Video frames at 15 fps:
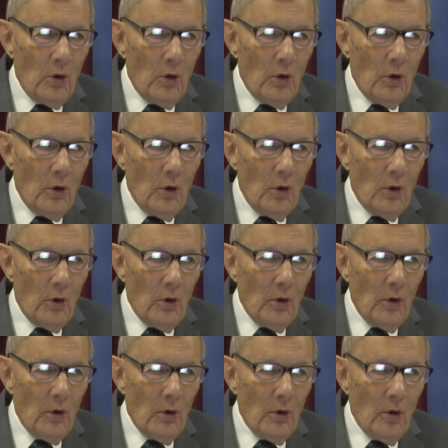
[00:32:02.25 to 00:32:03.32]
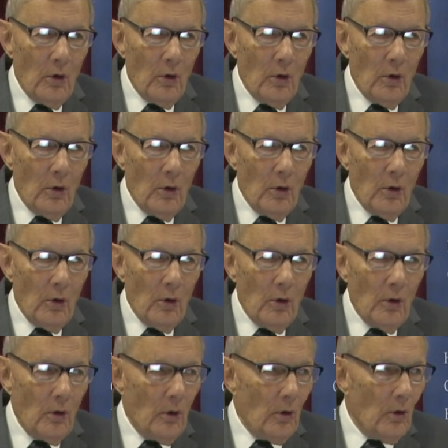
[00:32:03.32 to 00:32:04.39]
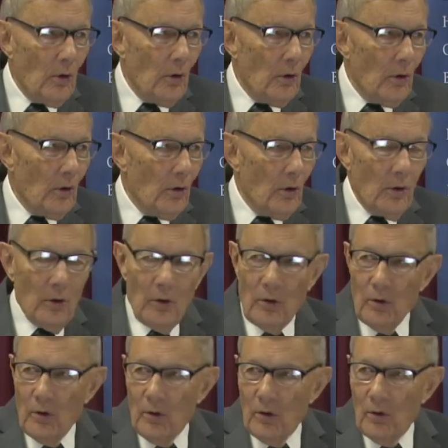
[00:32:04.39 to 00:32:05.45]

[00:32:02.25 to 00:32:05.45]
[no speech]